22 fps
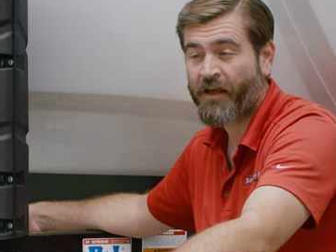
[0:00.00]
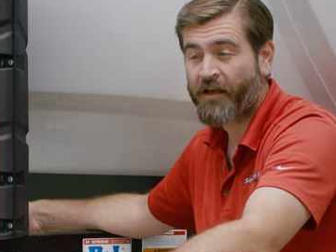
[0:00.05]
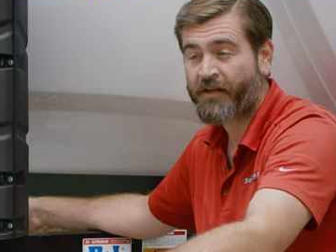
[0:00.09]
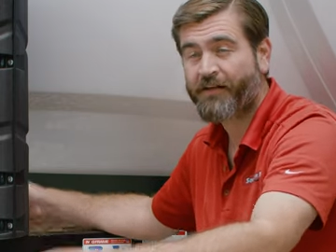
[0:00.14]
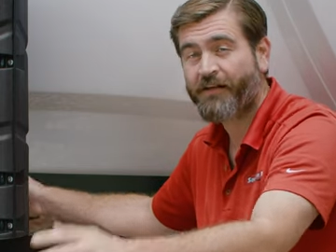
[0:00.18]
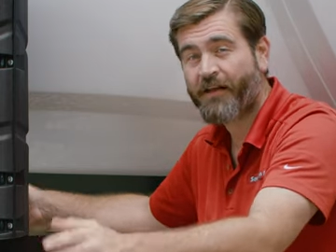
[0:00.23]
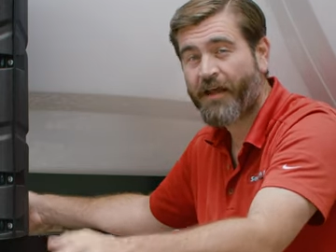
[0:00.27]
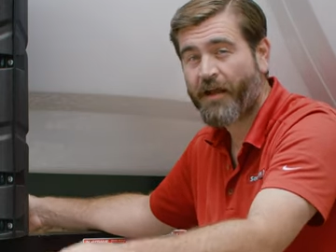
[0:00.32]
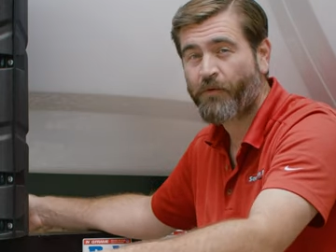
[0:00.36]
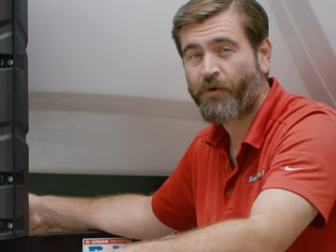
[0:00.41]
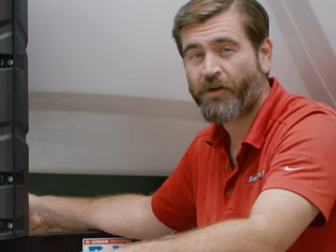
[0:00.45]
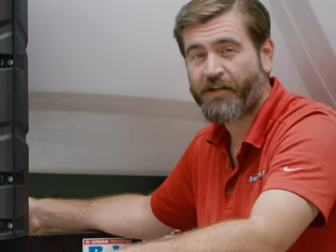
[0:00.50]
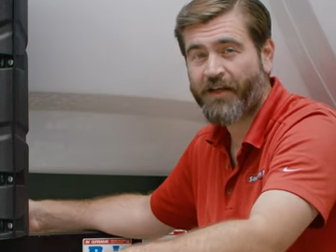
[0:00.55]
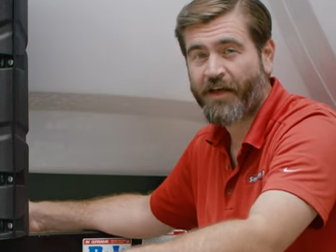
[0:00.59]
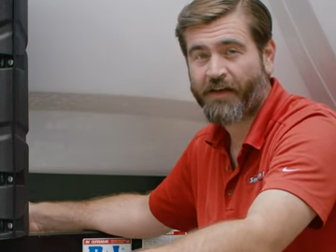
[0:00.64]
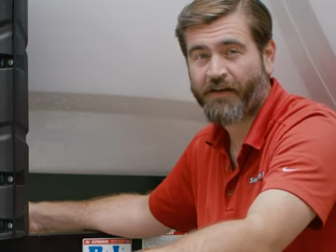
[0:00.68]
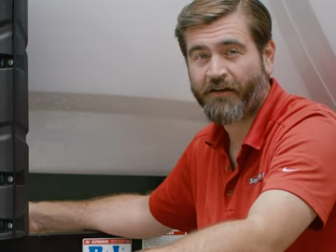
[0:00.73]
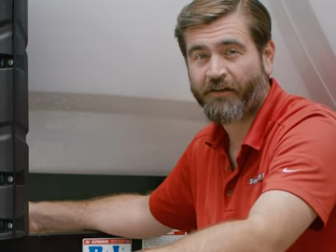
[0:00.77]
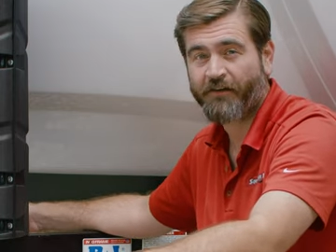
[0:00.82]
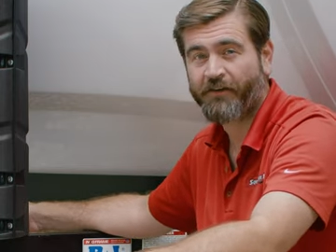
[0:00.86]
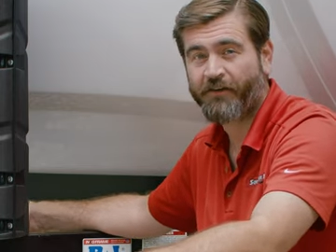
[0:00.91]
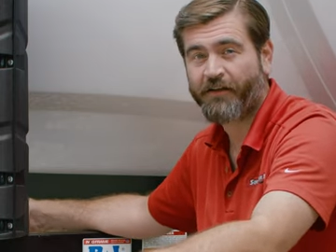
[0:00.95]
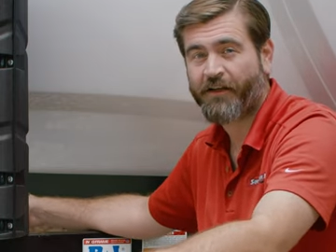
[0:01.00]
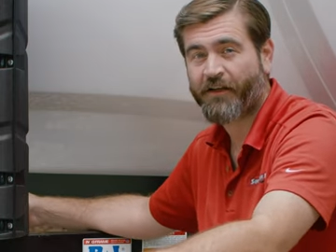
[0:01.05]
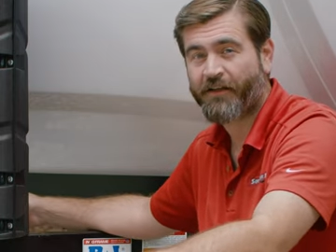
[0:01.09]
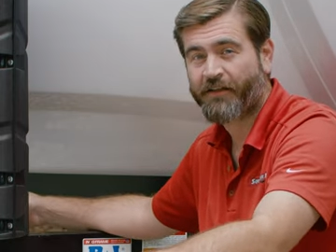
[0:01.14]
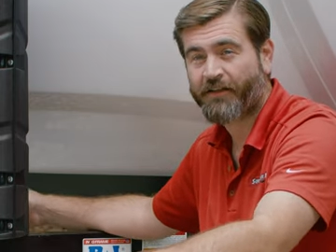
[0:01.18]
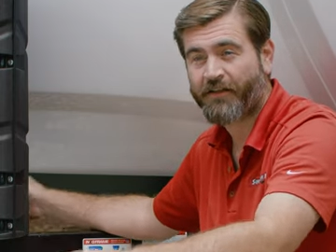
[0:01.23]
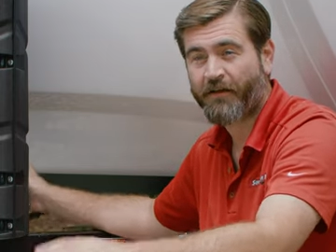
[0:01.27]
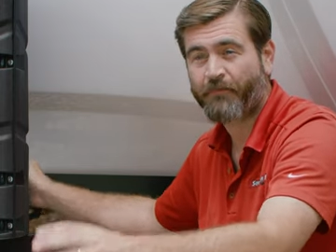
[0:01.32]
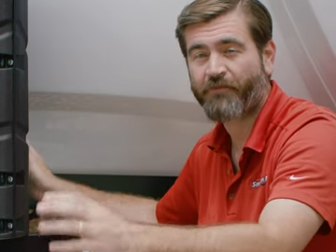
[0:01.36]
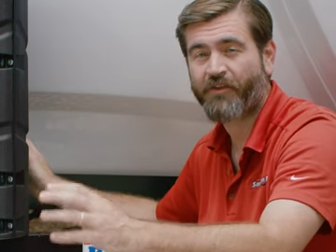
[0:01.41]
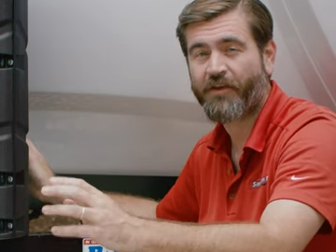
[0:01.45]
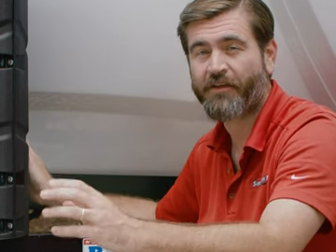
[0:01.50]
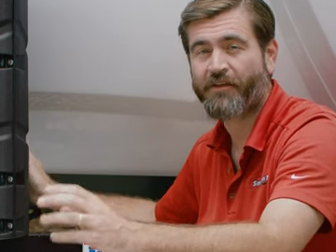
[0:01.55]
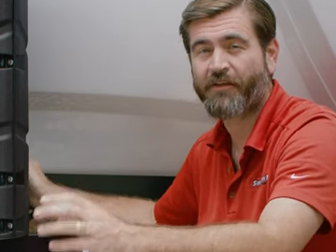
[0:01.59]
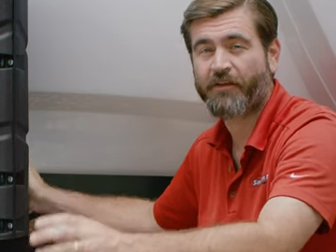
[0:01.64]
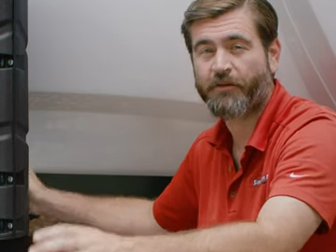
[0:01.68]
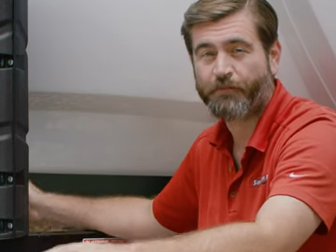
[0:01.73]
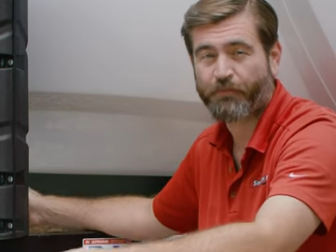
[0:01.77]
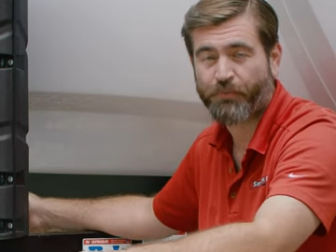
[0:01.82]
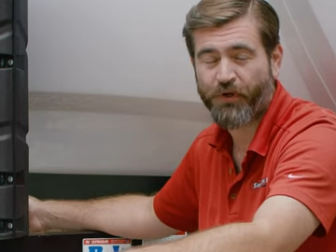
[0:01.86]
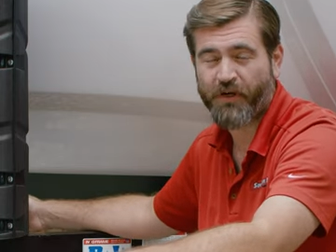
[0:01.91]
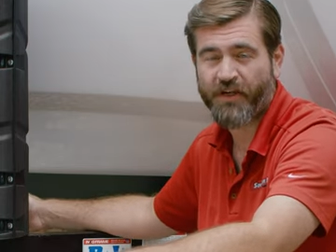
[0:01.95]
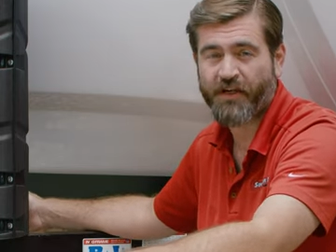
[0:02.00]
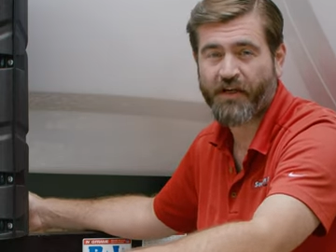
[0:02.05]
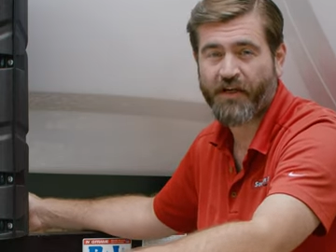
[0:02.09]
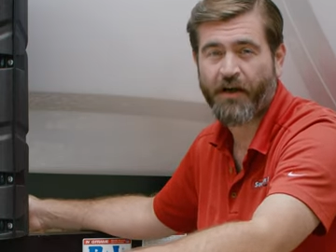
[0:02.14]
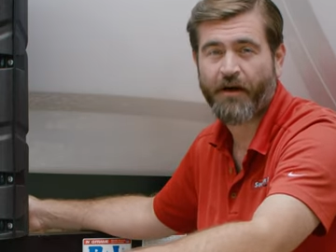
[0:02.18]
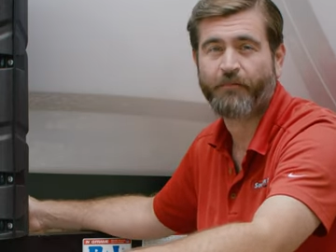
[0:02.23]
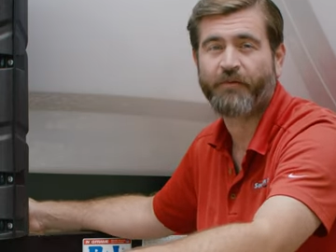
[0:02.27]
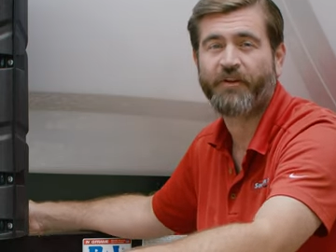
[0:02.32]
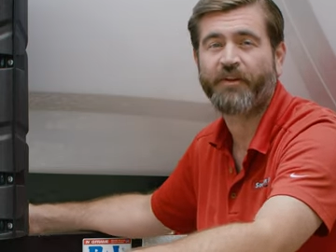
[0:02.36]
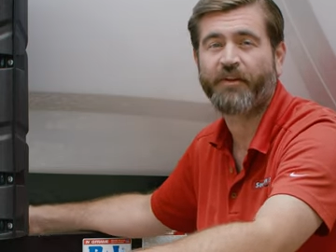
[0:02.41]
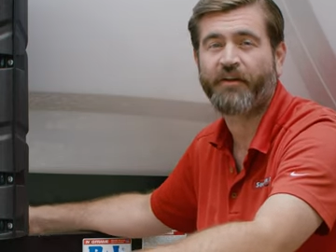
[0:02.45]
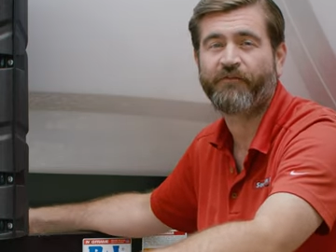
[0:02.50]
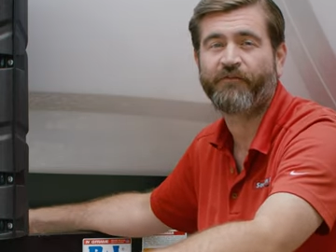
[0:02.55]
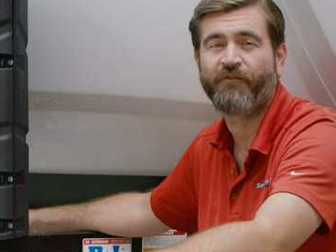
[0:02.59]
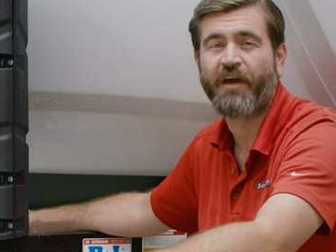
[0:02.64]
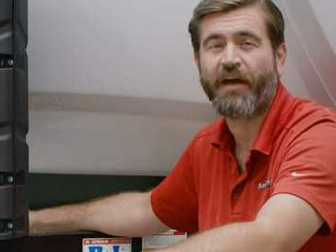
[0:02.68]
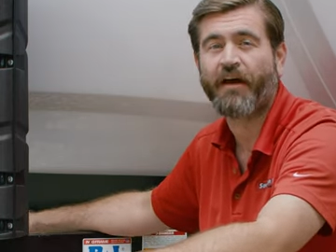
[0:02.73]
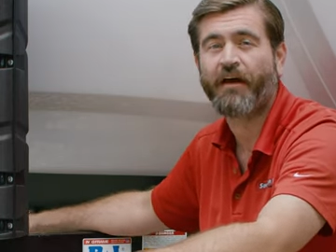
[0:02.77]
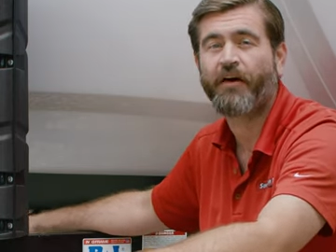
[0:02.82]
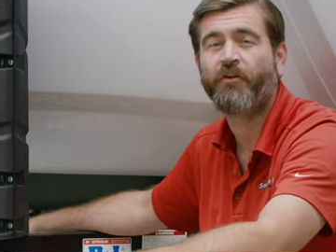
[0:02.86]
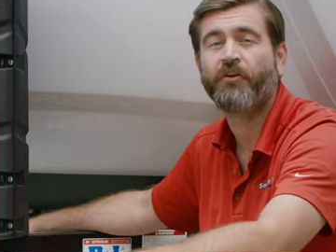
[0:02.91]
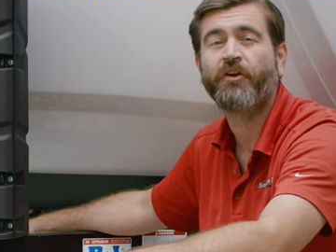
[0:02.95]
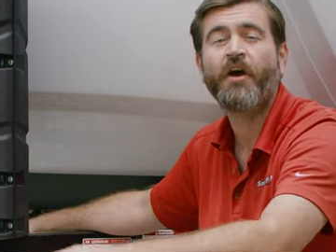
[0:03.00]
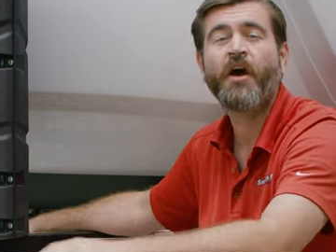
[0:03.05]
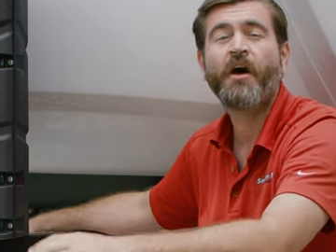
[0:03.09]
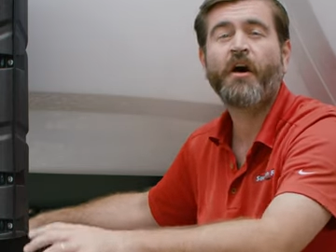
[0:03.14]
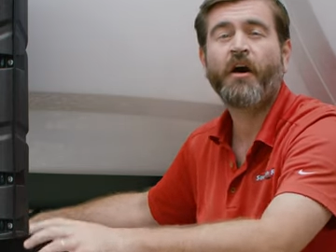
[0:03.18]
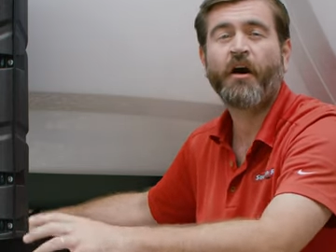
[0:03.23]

Today we're taking a look at something that's pretty commonly found